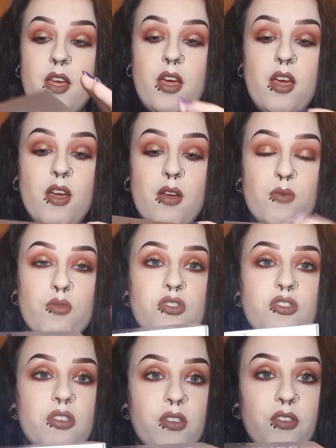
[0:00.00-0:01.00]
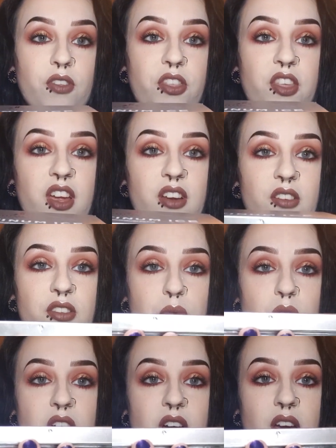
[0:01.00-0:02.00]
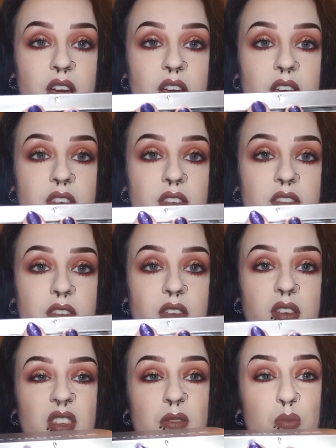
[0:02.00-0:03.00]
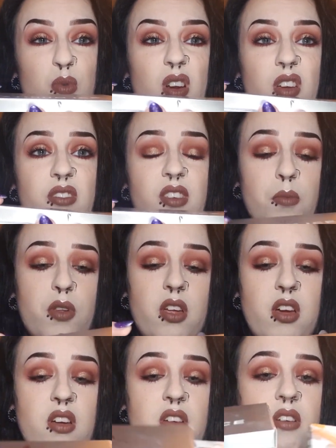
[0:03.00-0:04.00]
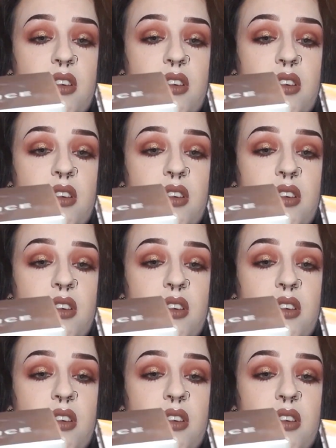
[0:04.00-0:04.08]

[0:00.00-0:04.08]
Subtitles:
Just look thickness wise, pretty similar.